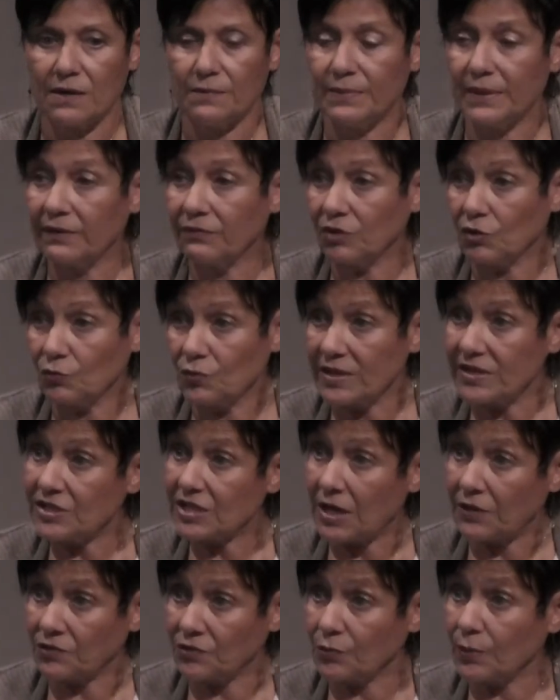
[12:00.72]
be able to reach
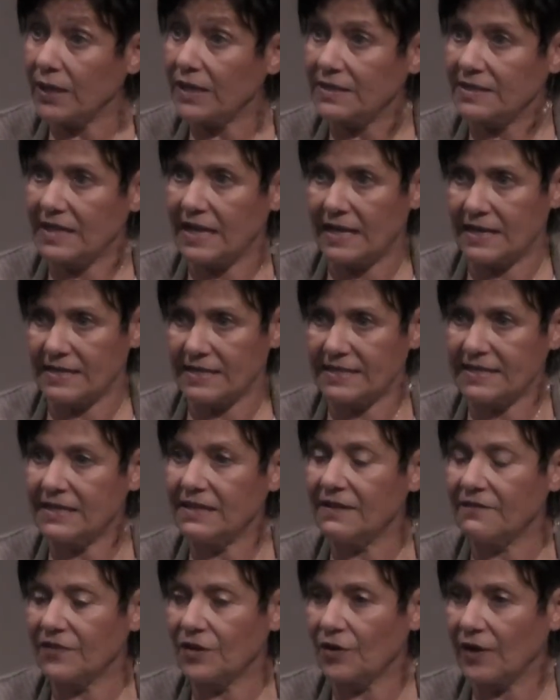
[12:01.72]
out to us and
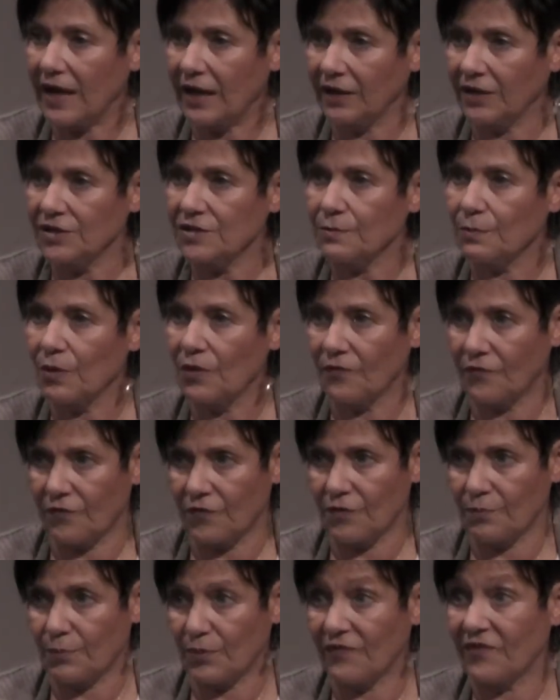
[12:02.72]
see if they're eligible
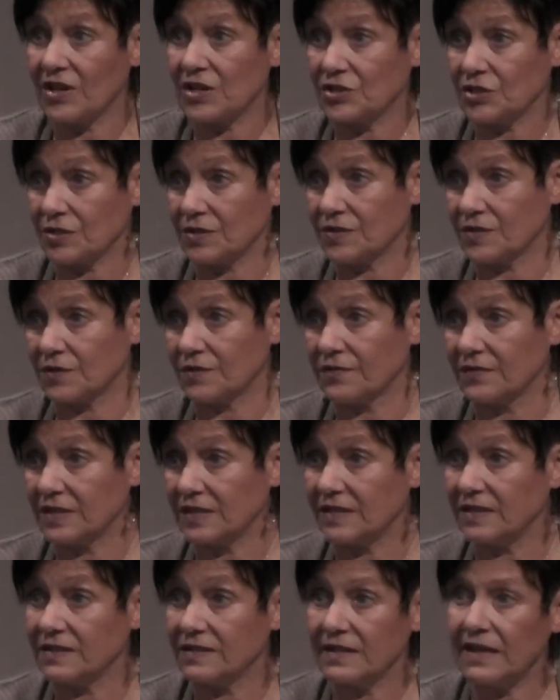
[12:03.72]
for prevention
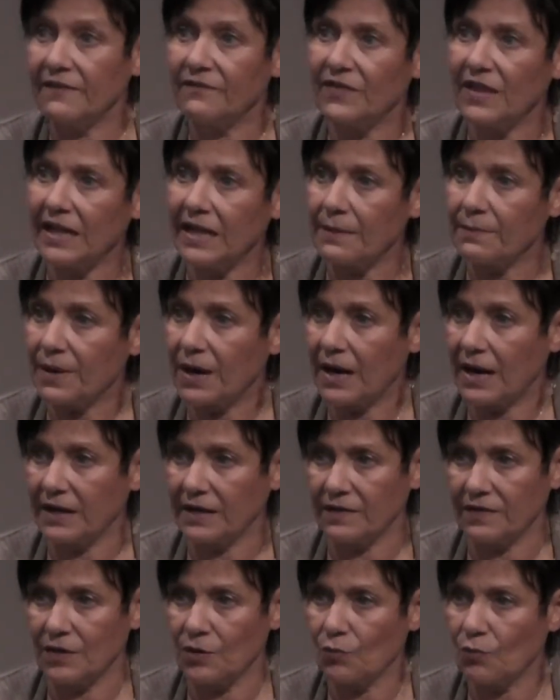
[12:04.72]
services, if they get
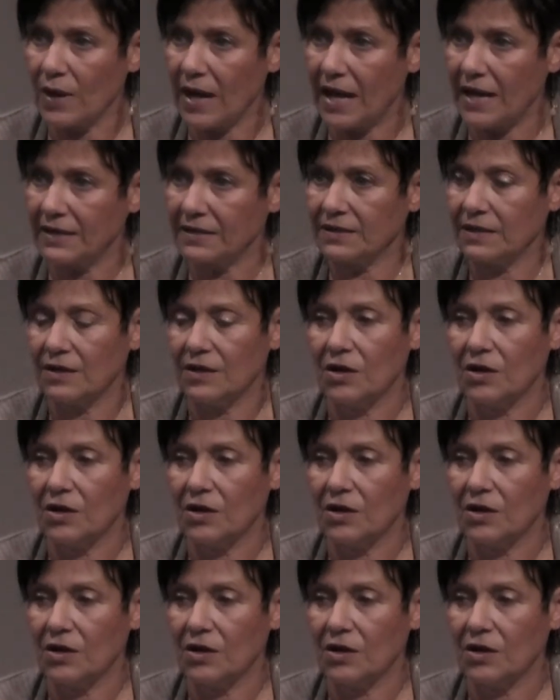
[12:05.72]
behind in their rent